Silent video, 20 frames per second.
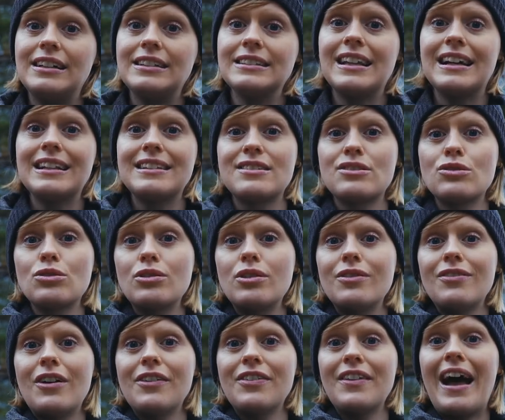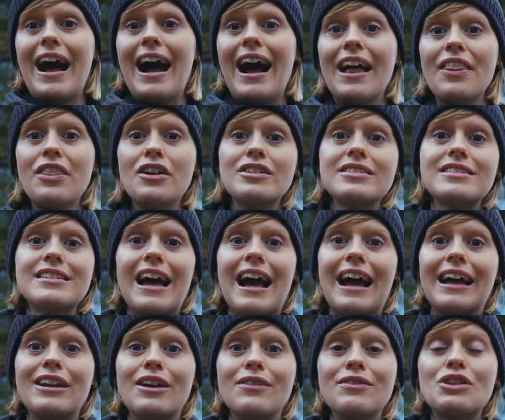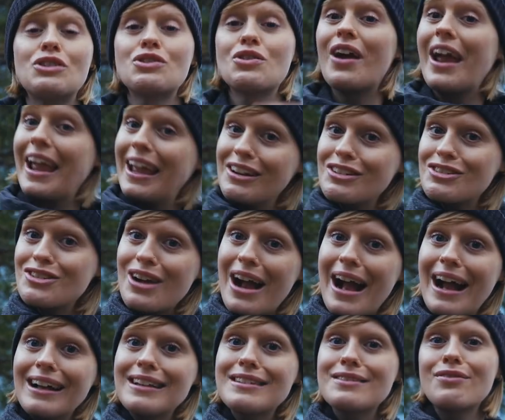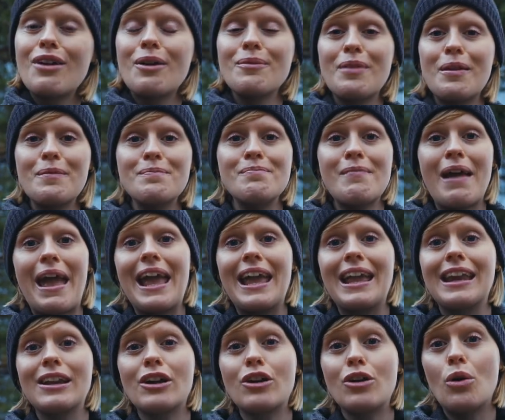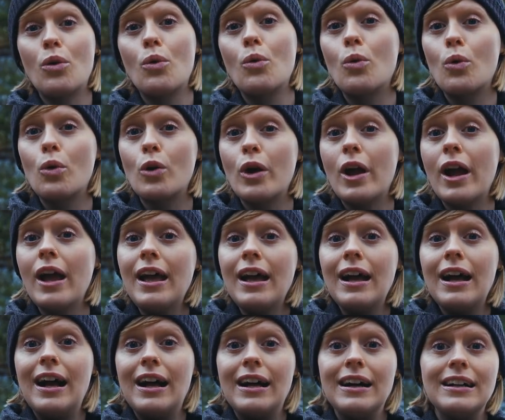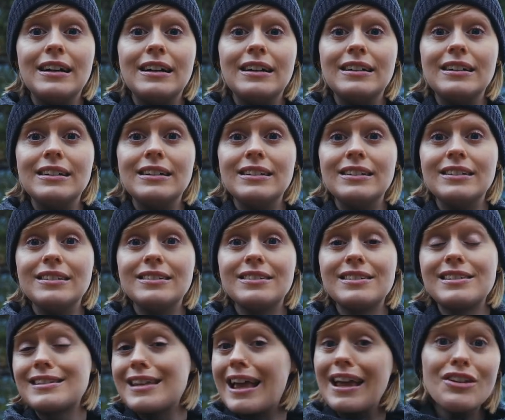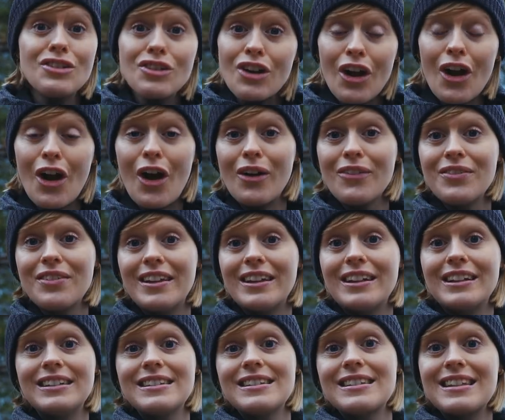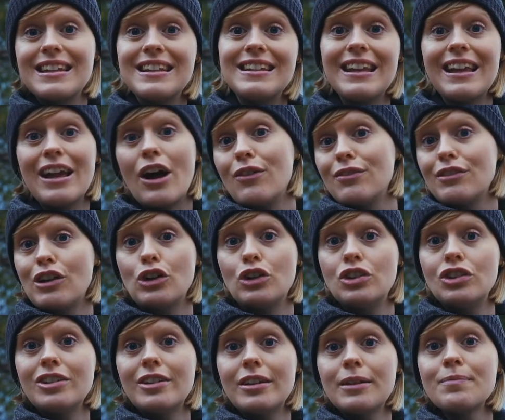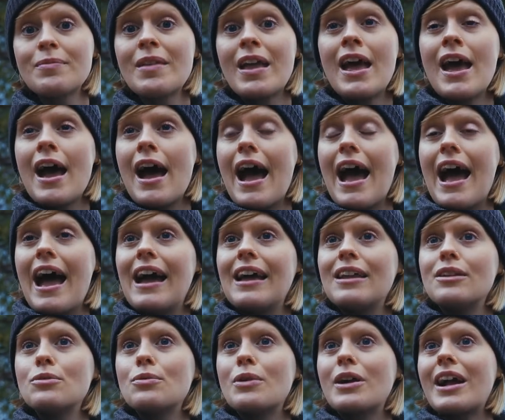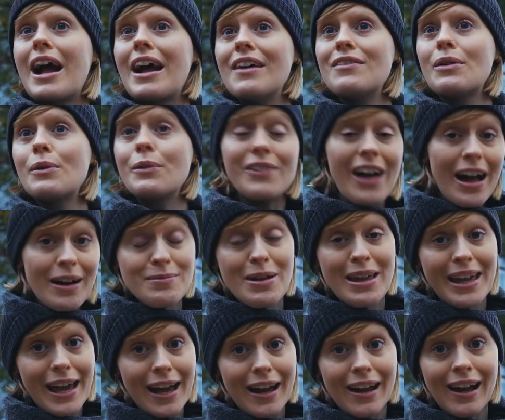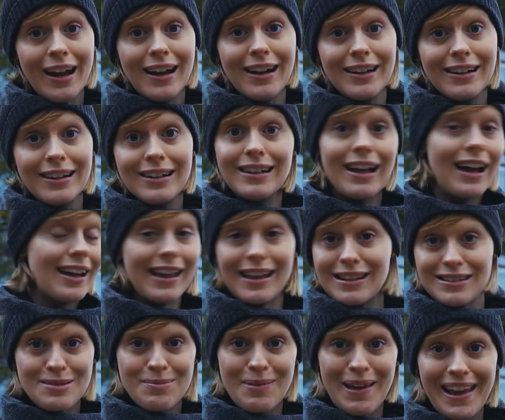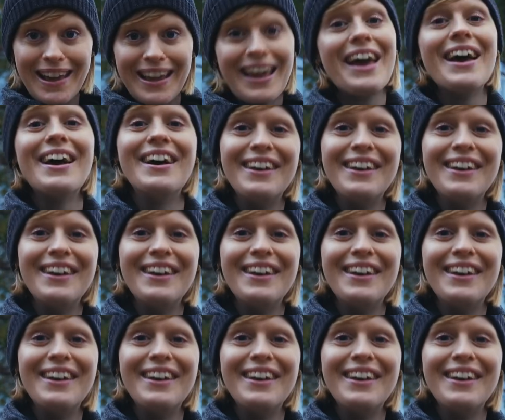that's sort of on the other side of the train tracks from the main core center of the city of Lund. And we've come here, I can't speak,